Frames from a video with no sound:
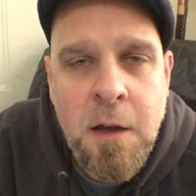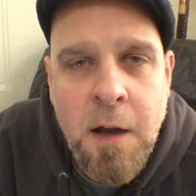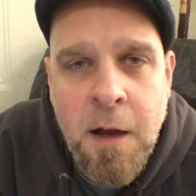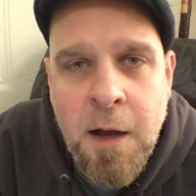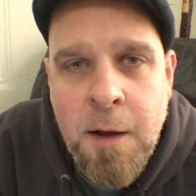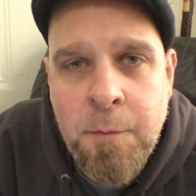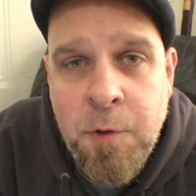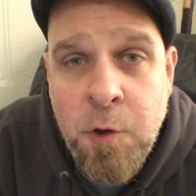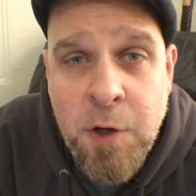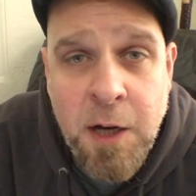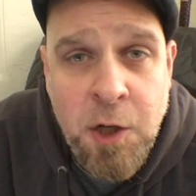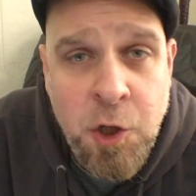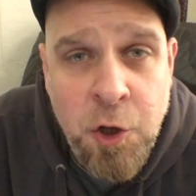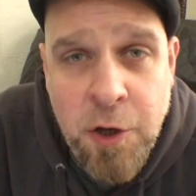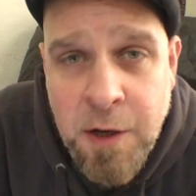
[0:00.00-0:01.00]
You're
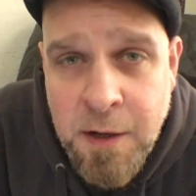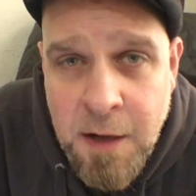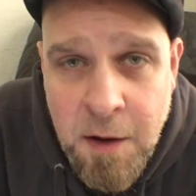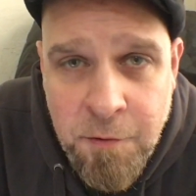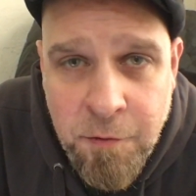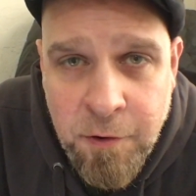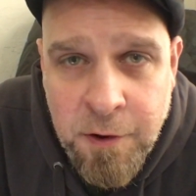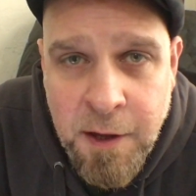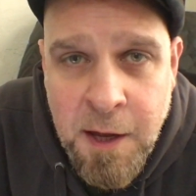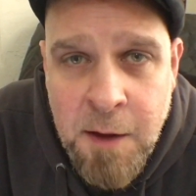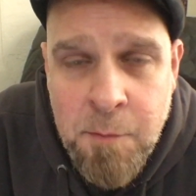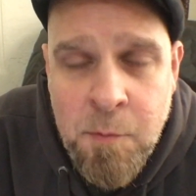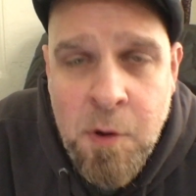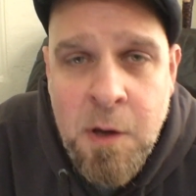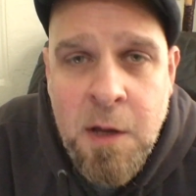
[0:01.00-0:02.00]
not good enough for
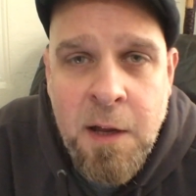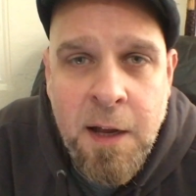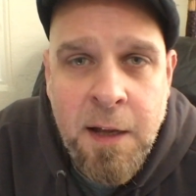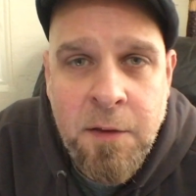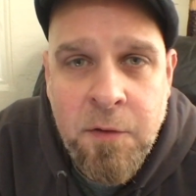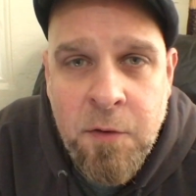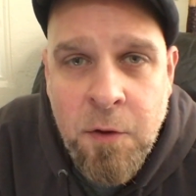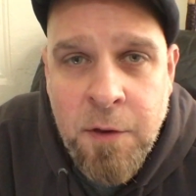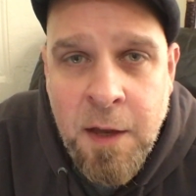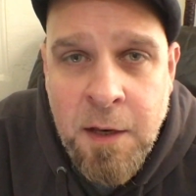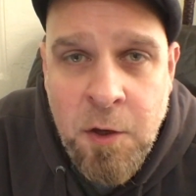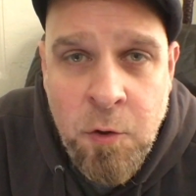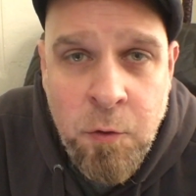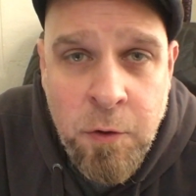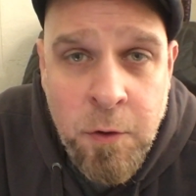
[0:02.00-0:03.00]
them. And so
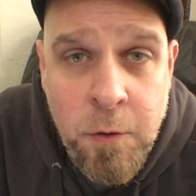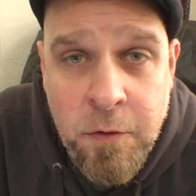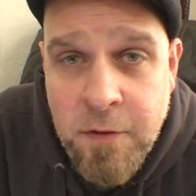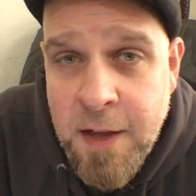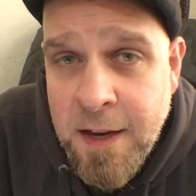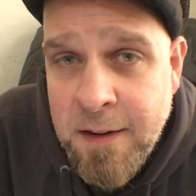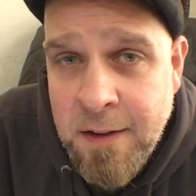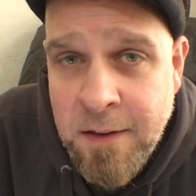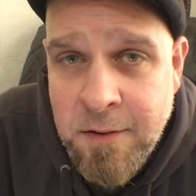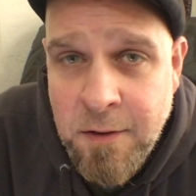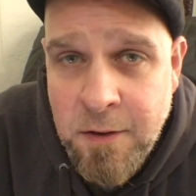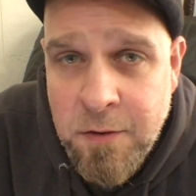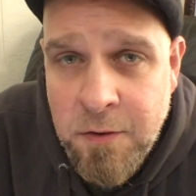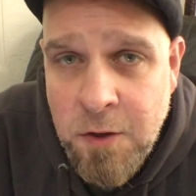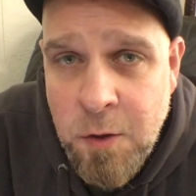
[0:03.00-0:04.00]
then you use that as an
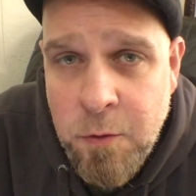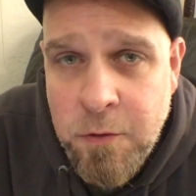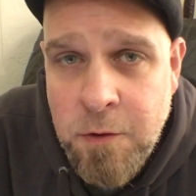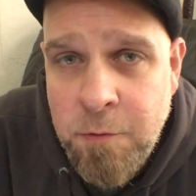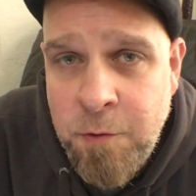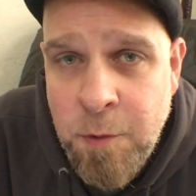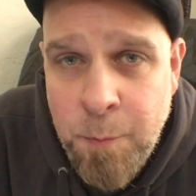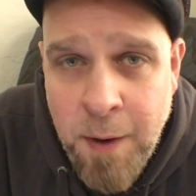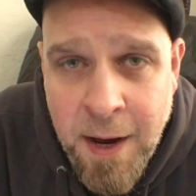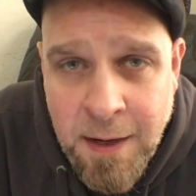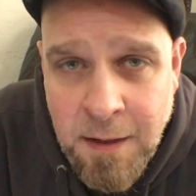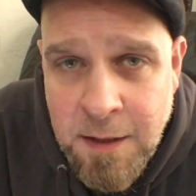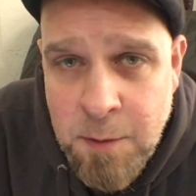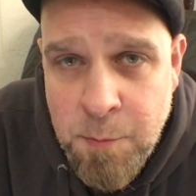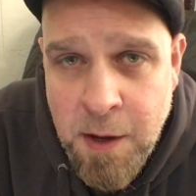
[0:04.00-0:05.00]
excuse to feel
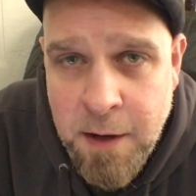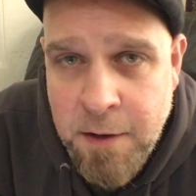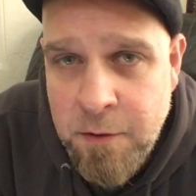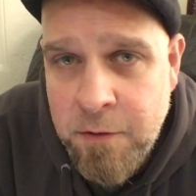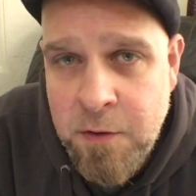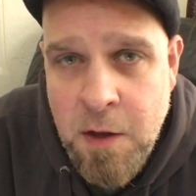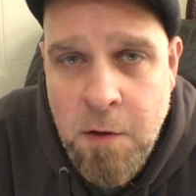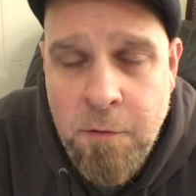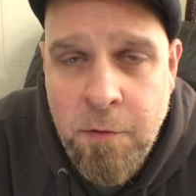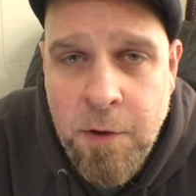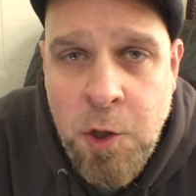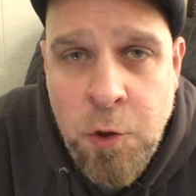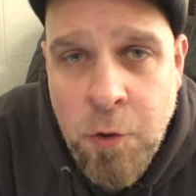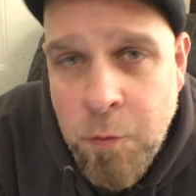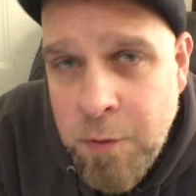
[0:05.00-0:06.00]
badly about yourself.
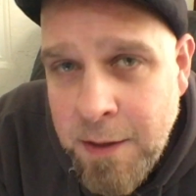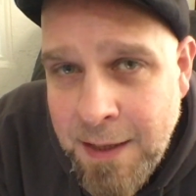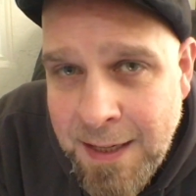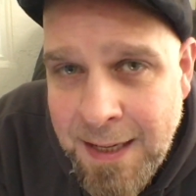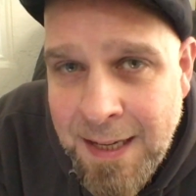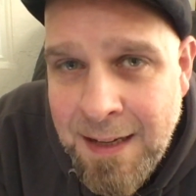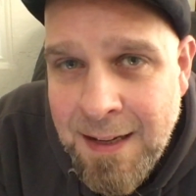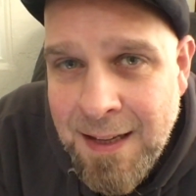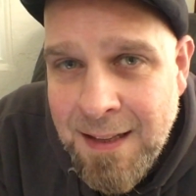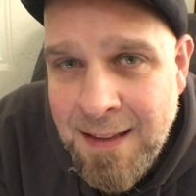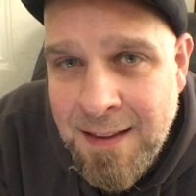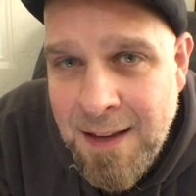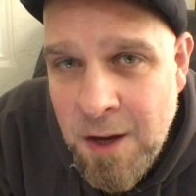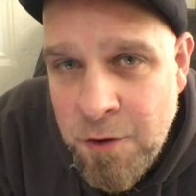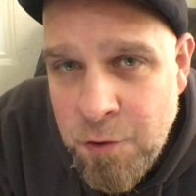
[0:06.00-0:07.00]
You don't need
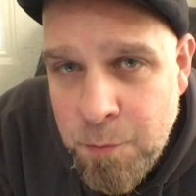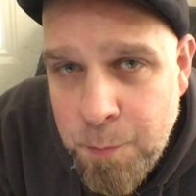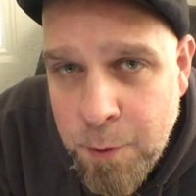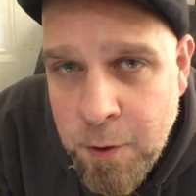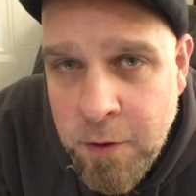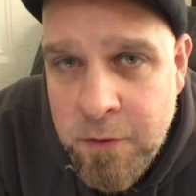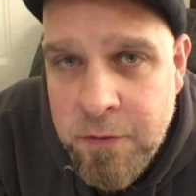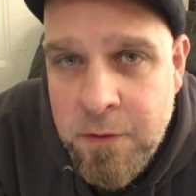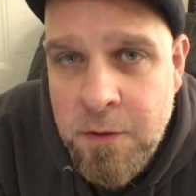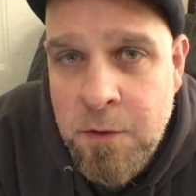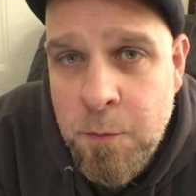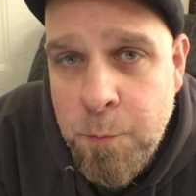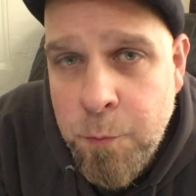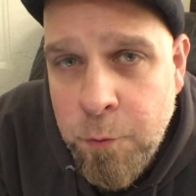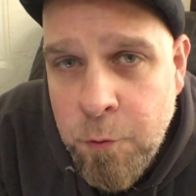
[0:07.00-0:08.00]
the other person
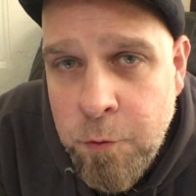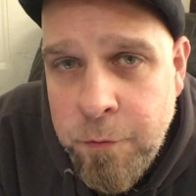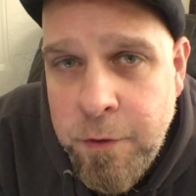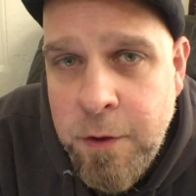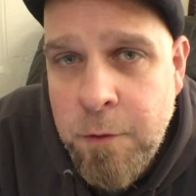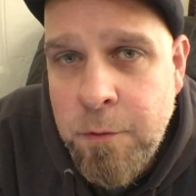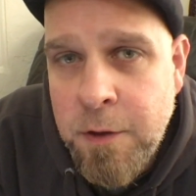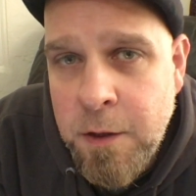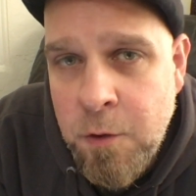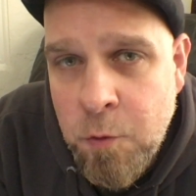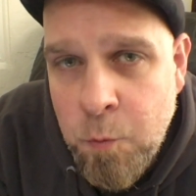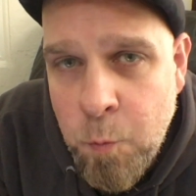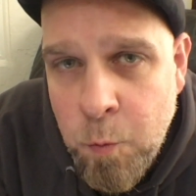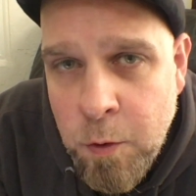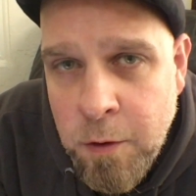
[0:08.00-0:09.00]
to prove to you that
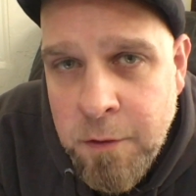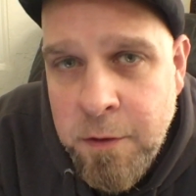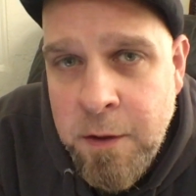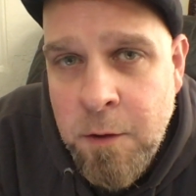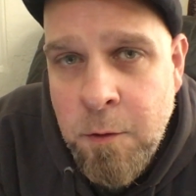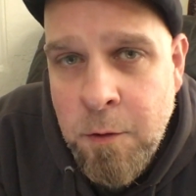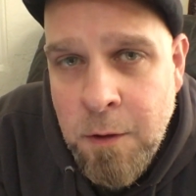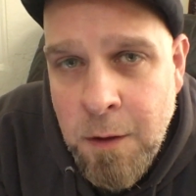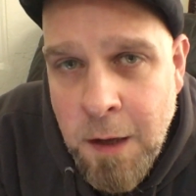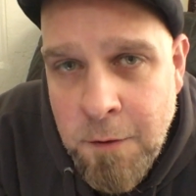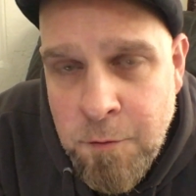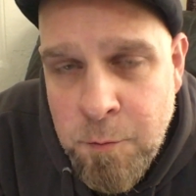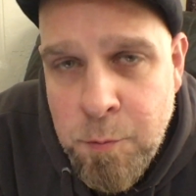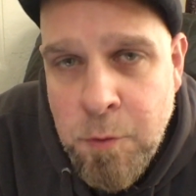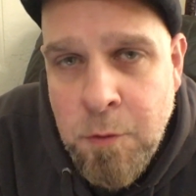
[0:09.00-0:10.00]
you're worthy or
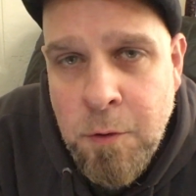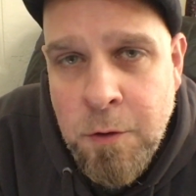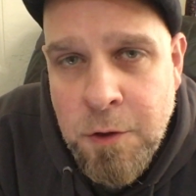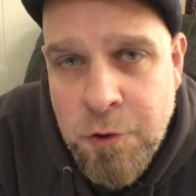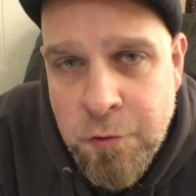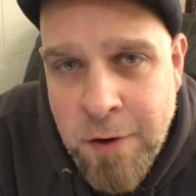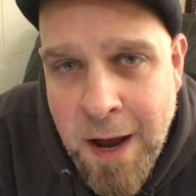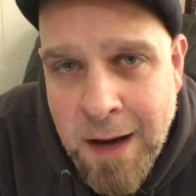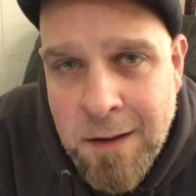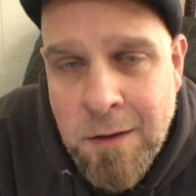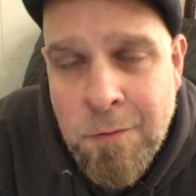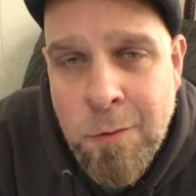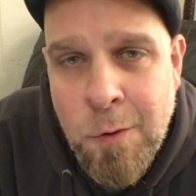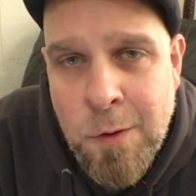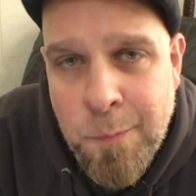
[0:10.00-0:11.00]
lovable or
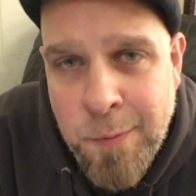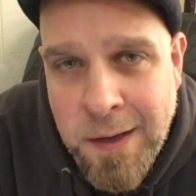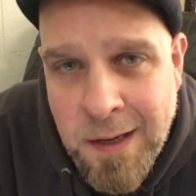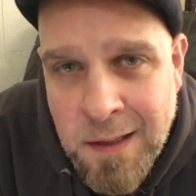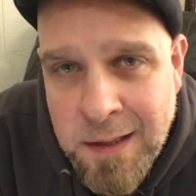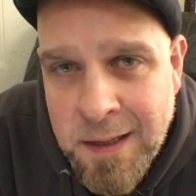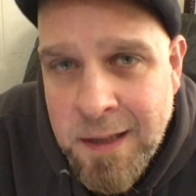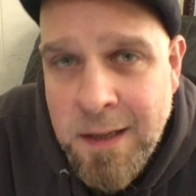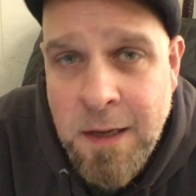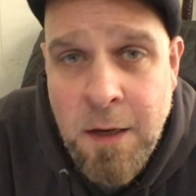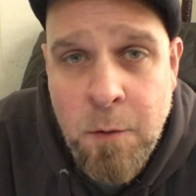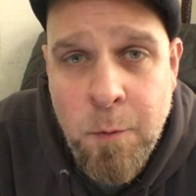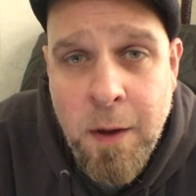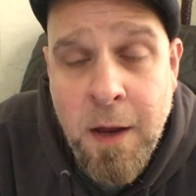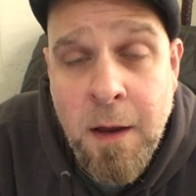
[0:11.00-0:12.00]
attractive or appealing in
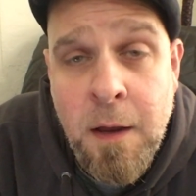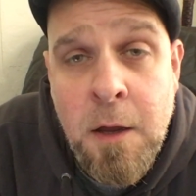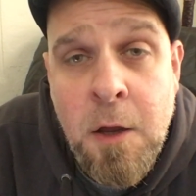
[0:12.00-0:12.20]
any way.